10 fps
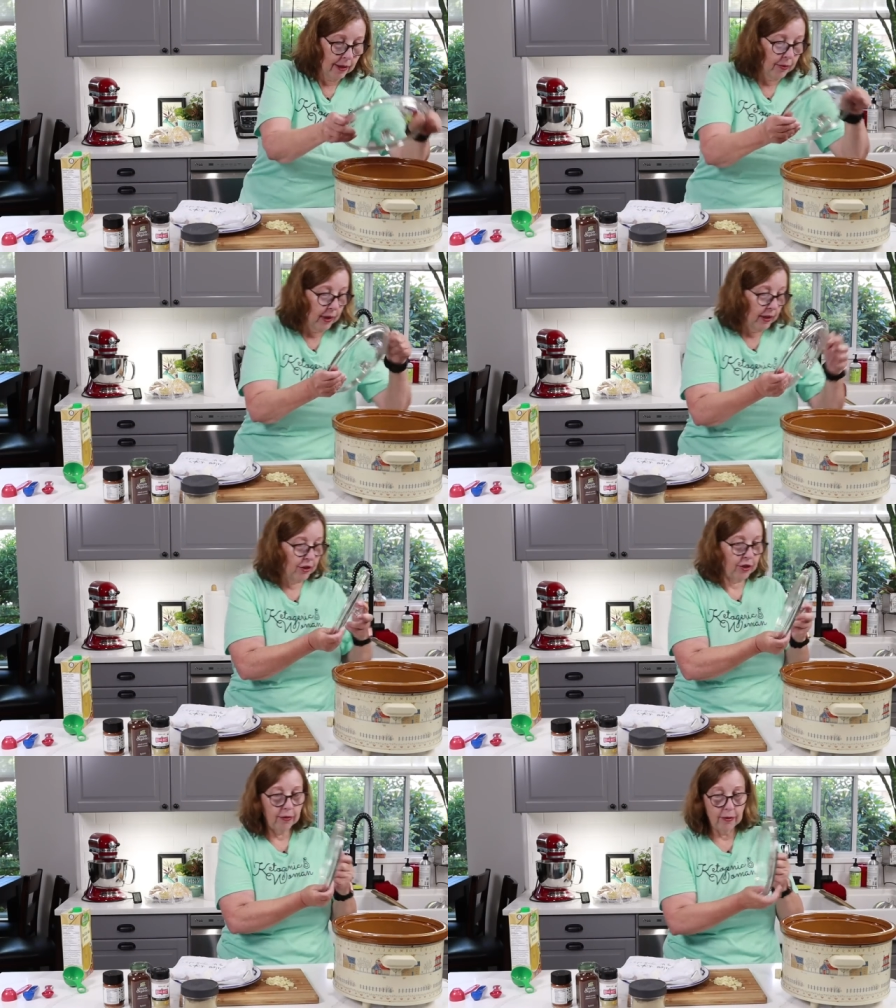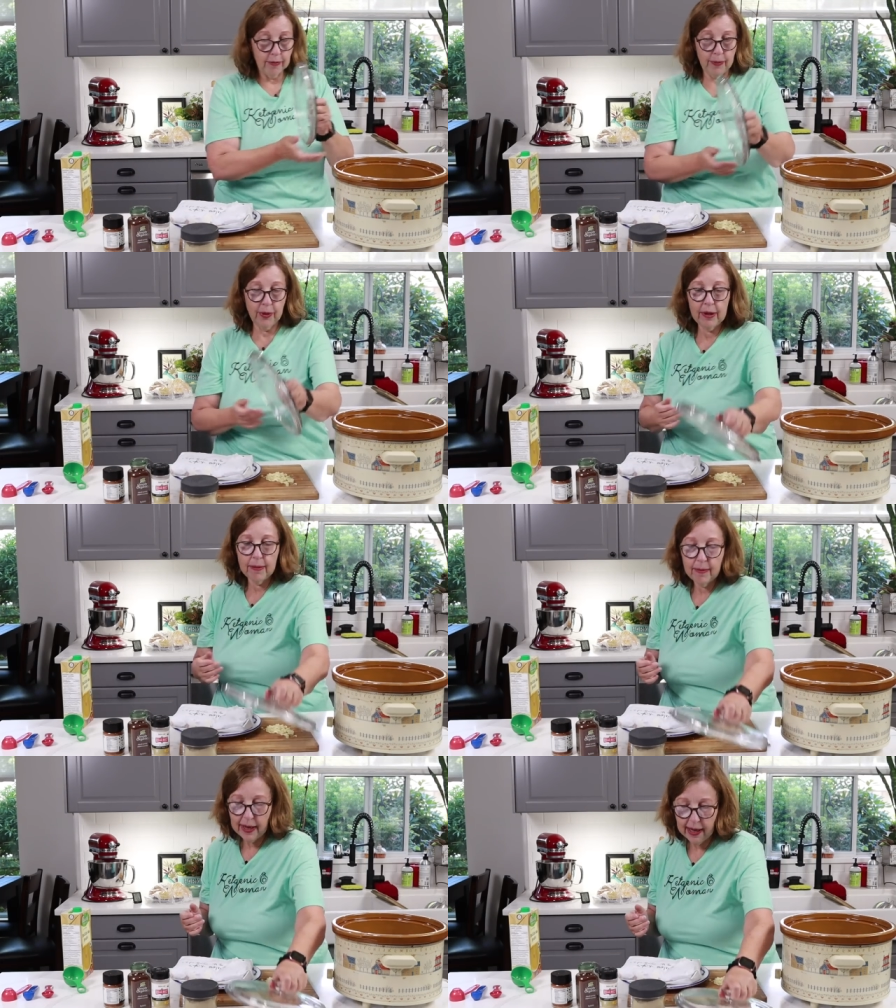going to
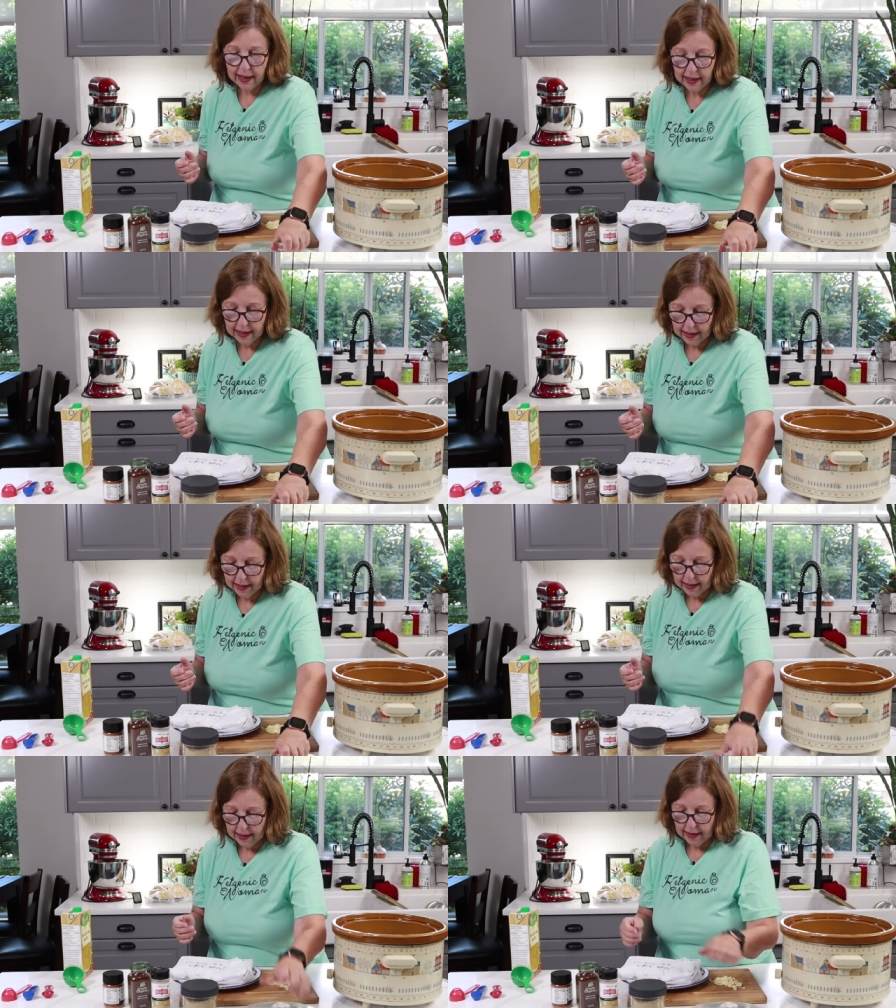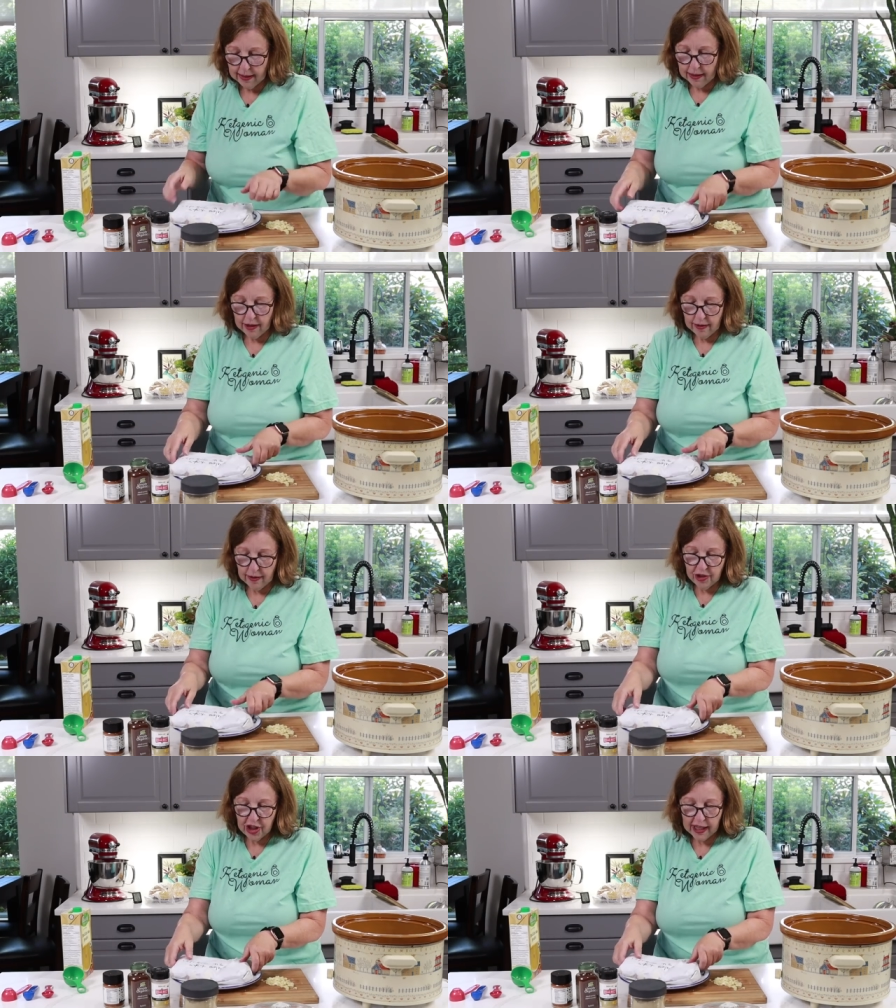put my
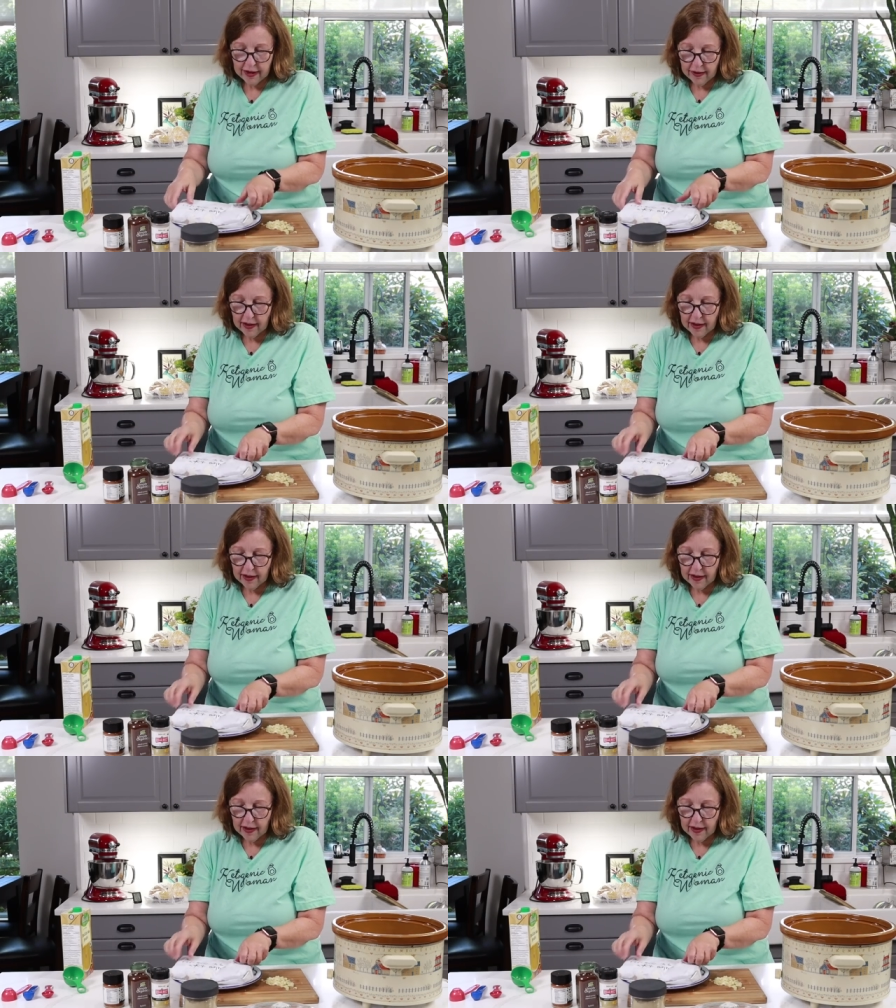chicken